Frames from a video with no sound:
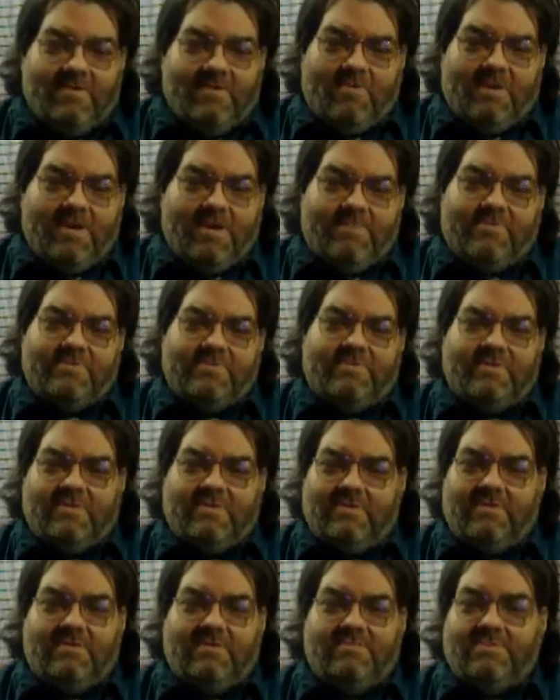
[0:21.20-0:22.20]
whatever
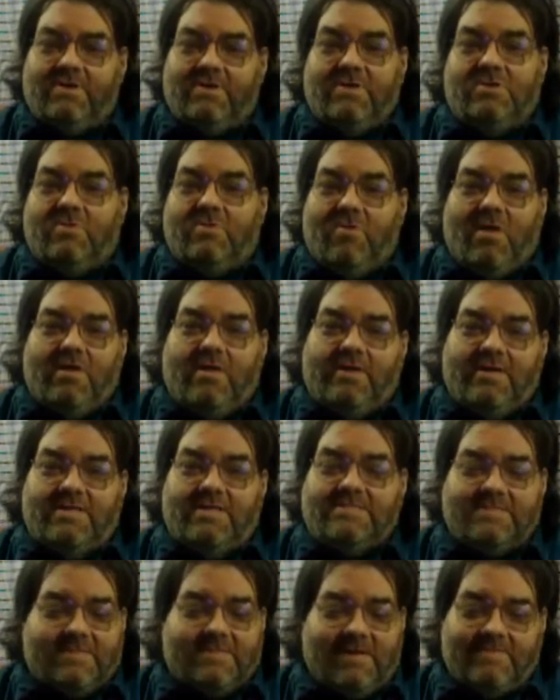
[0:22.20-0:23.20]
the good quality
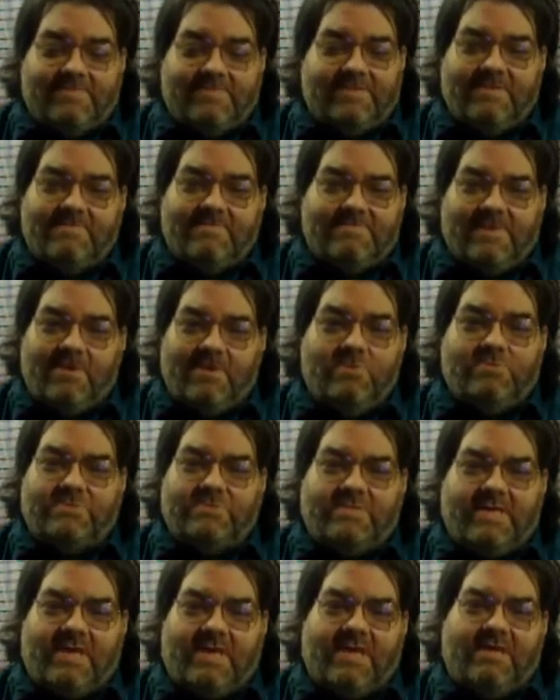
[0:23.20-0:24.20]
is that I've seen
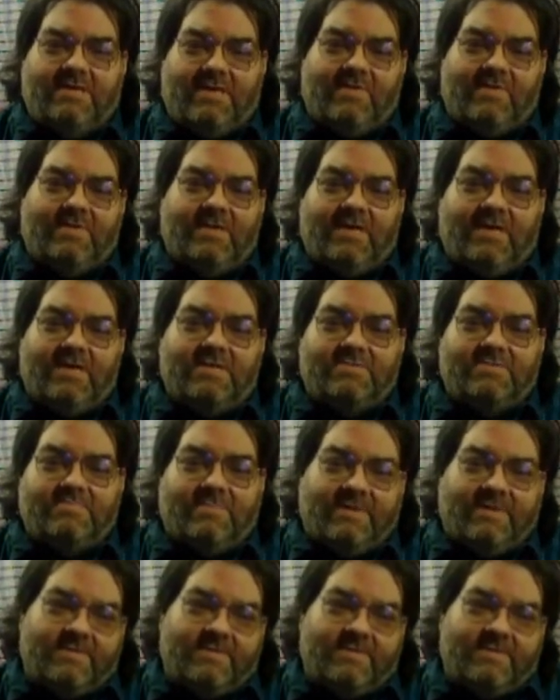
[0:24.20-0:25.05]
phones take nowadays.